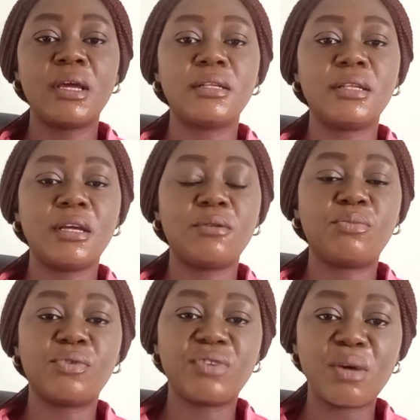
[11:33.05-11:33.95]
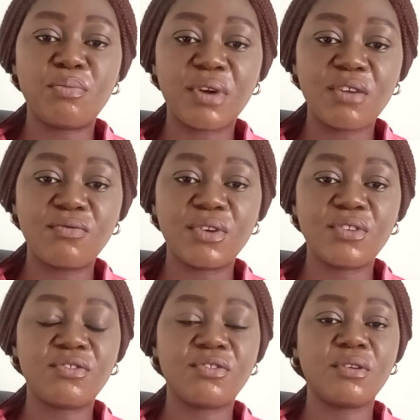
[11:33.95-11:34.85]
then provide
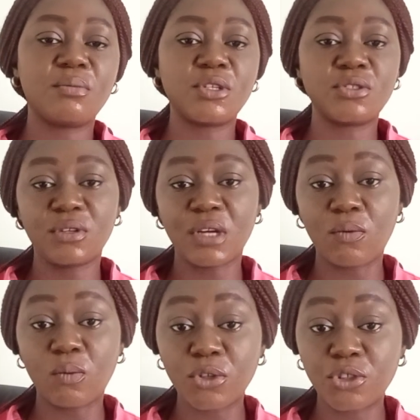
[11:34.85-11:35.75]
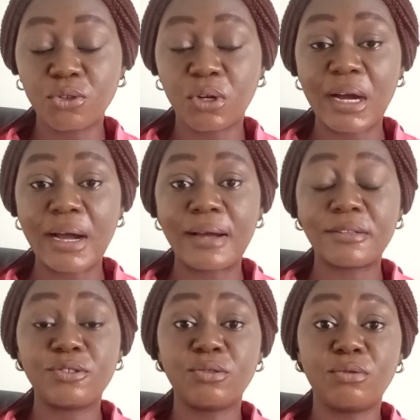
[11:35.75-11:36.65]
privacy, make sure you wash your
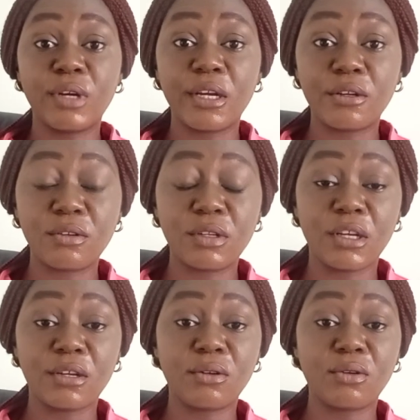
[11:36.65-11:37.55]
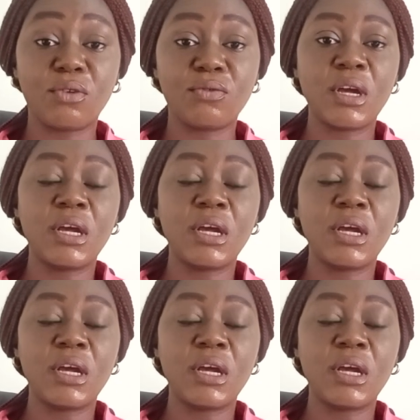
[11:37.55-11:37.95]
hand, you wear a clean glove.